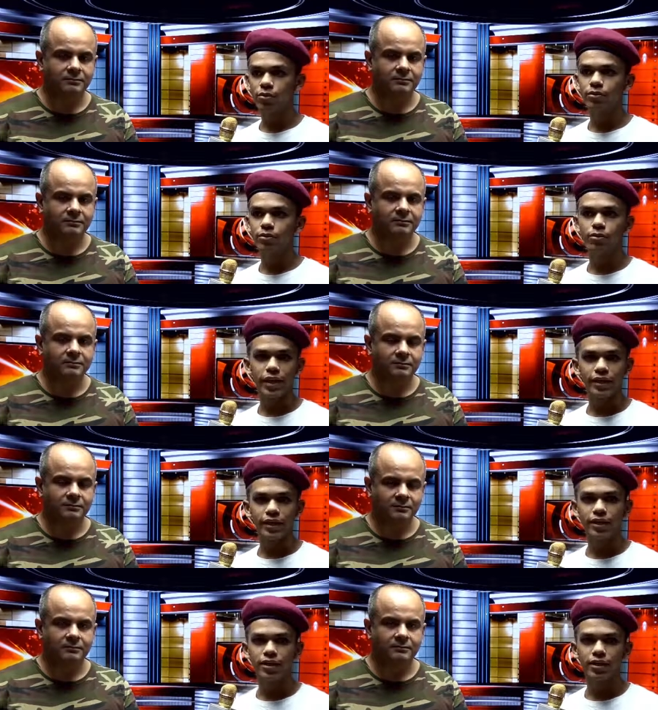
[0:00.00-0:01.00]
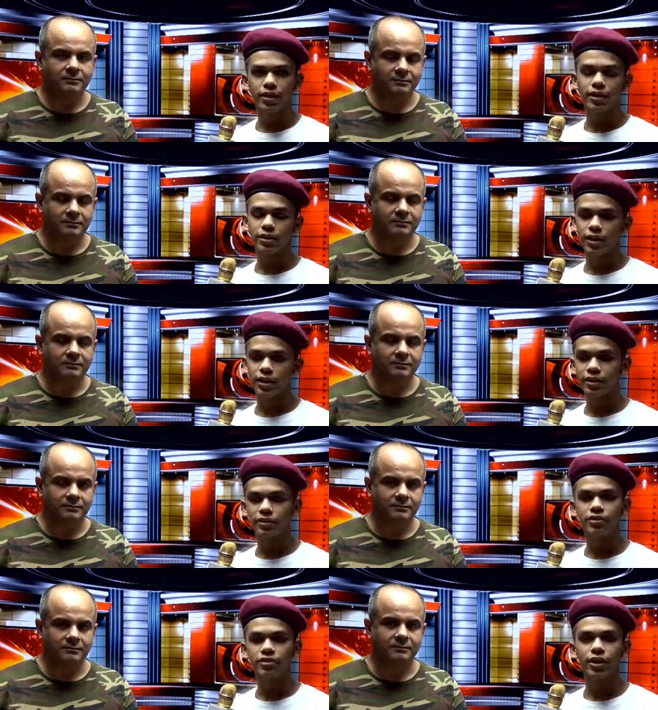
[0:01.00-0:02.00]
Speaker 1: do NDA, and the NDA is
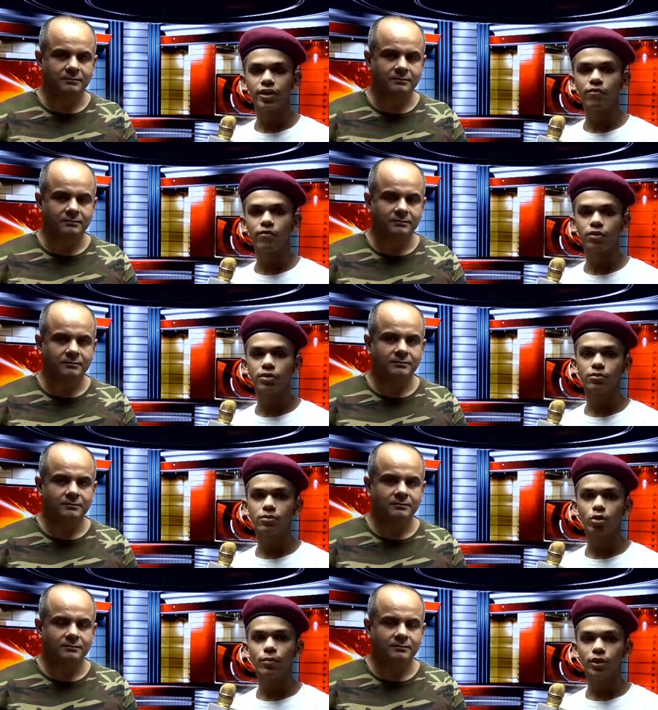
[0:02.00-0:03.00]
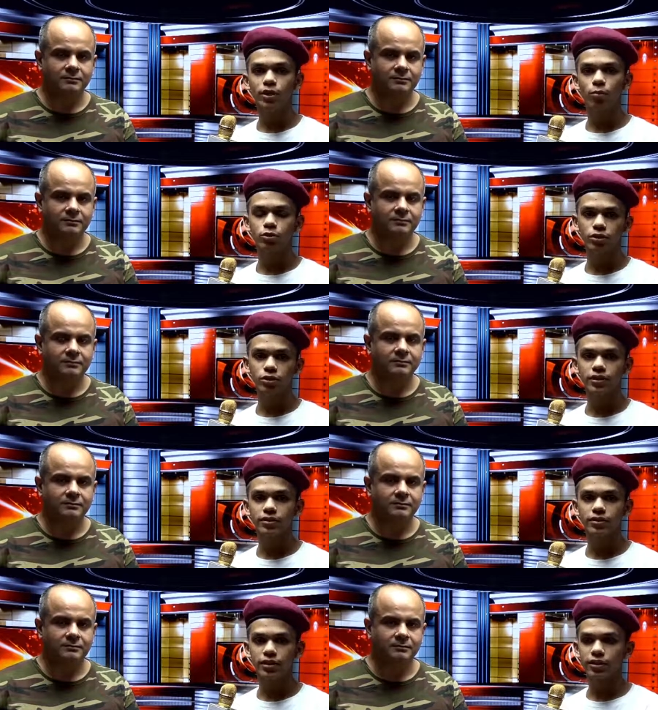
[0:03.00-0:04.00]
the gate for the so many opportunities
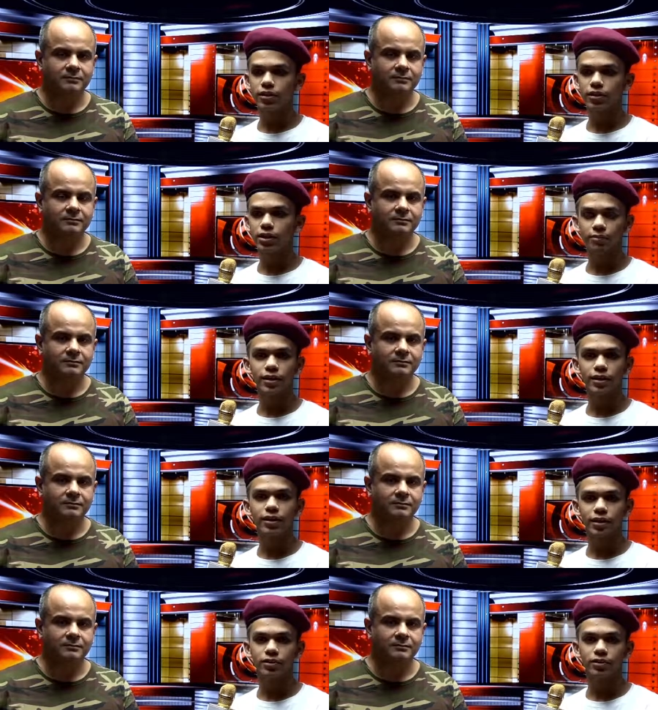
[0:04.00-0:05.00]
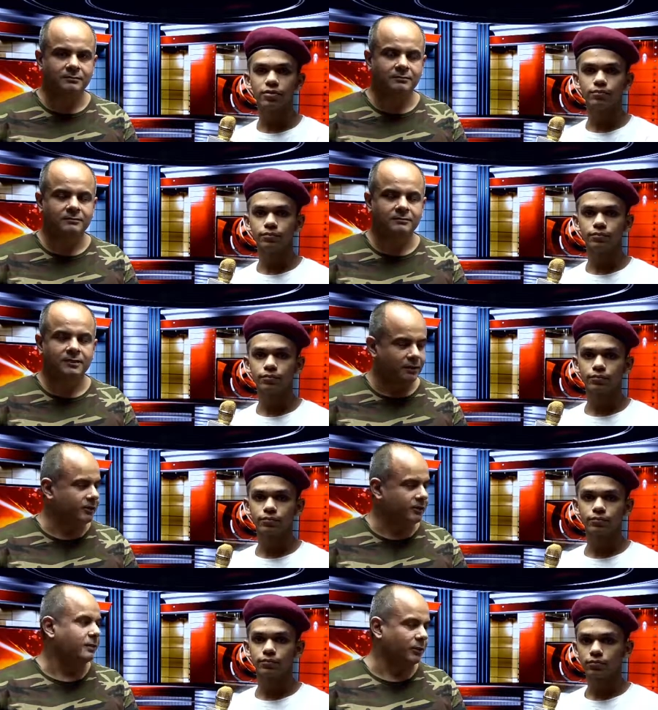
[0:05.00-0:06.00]
in the government line.
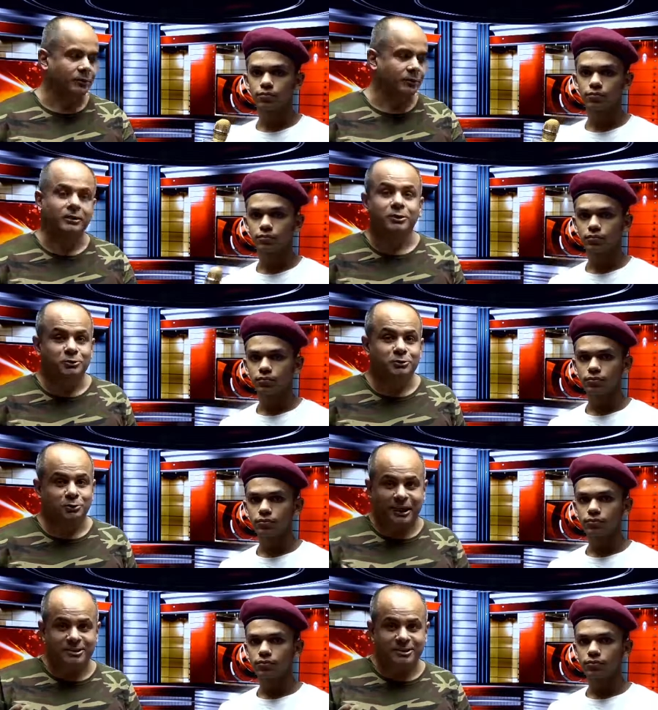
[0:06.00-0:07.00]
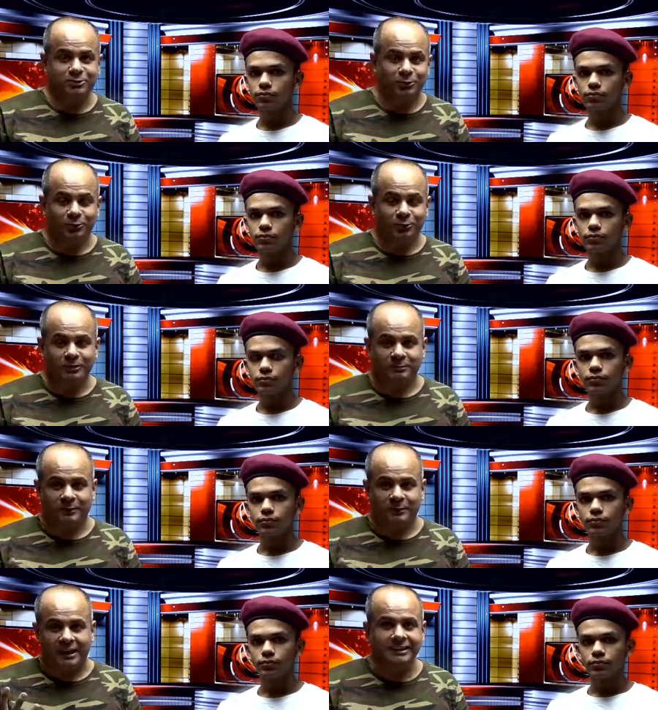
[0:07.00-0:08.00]
Speaker 2: Good. So as you know, the
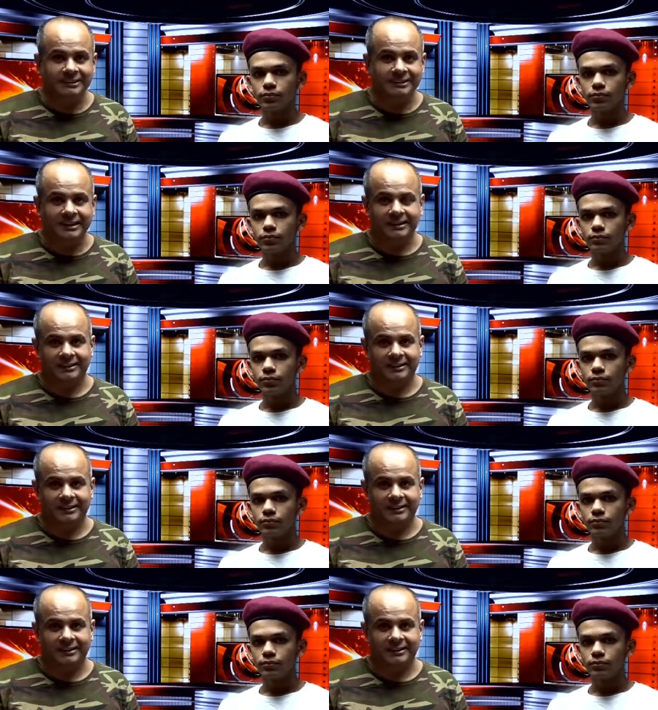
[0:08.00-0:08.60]
pride that